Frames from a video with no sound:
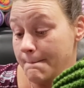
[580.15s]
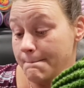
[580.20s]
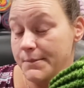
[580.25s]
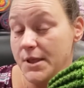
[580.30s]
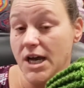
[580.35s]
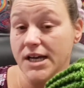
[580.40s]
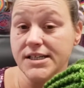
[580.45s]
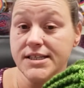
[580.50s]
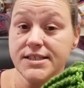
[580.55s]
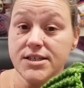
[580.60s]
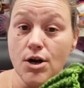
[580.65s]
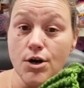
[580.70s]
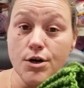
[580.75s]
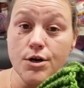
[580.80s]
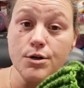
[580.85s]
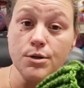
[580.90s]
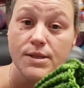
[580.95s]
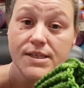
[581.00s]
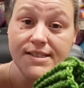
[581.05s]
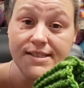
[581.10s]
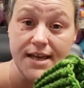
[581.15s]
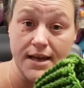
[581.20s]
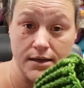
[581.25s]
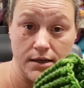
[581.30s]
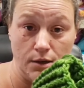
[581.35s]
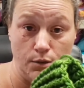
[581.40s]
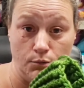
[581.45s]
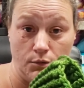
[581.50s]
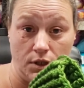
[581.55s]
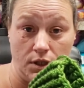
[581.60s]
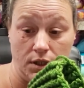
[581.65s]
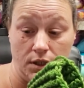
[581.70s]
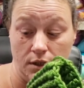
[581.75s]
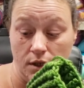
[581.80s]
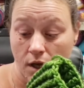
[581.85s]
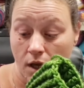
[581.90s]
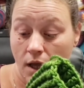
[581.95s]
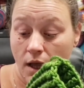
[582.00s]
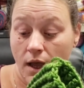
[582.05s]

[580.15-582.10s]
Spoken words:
I started on the 2nd one